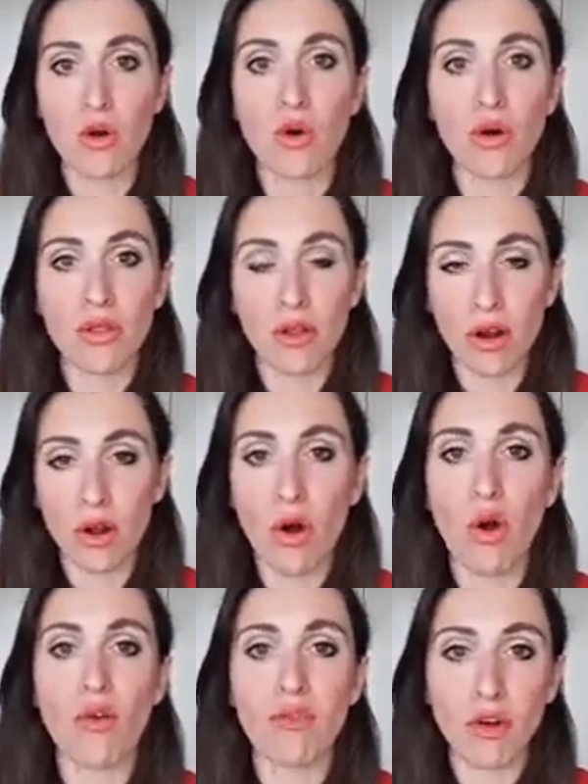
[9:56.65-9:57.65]
or the
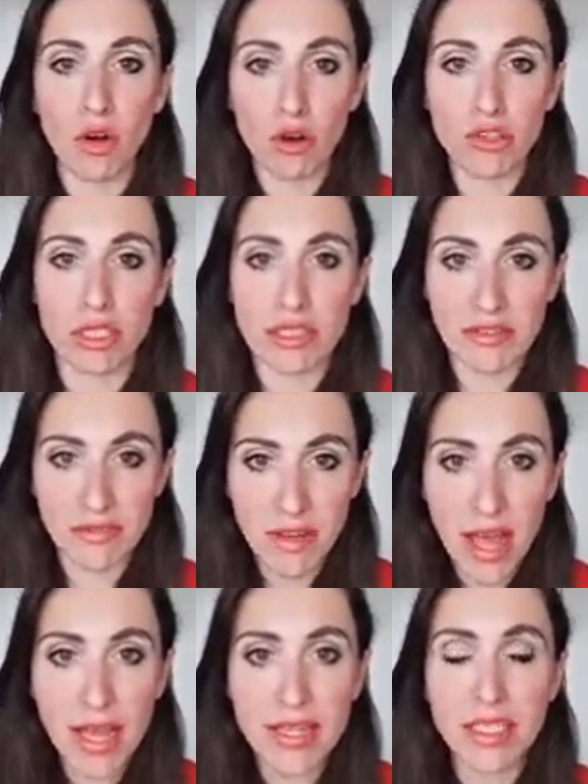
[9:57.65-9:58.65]
law of cause and
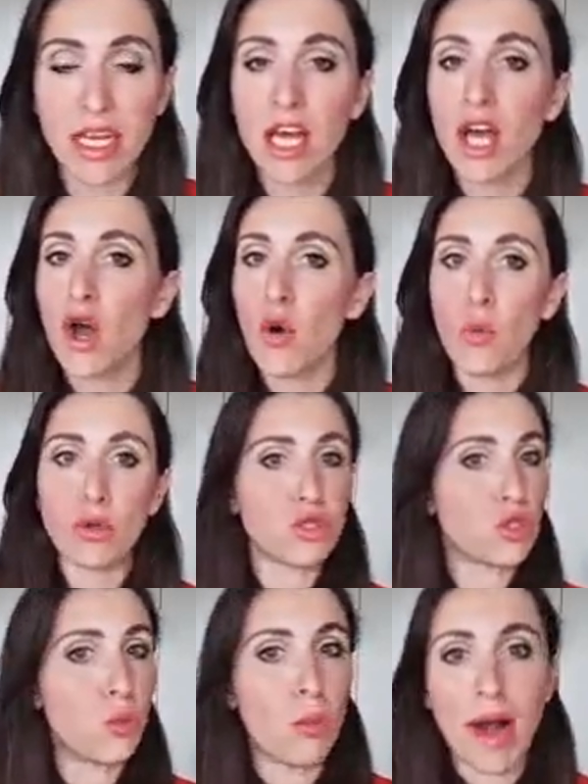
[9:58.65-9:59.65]
effect,
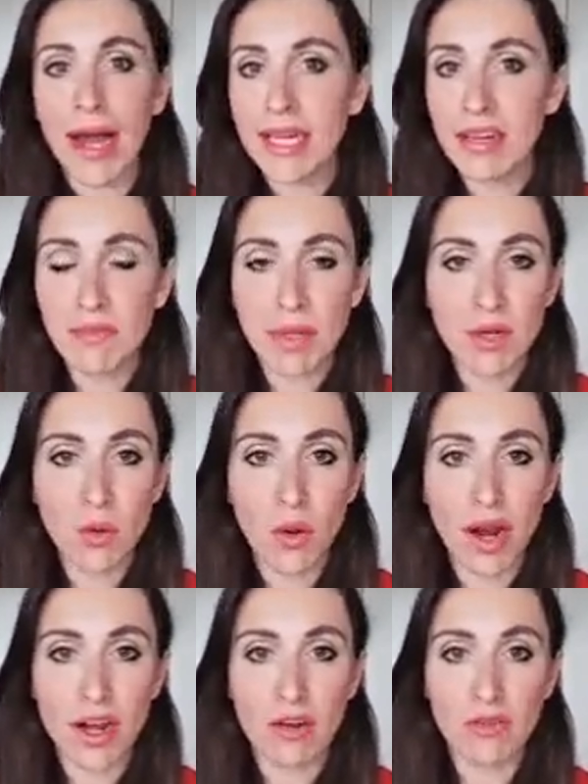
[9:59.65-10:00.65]
which you might have been aware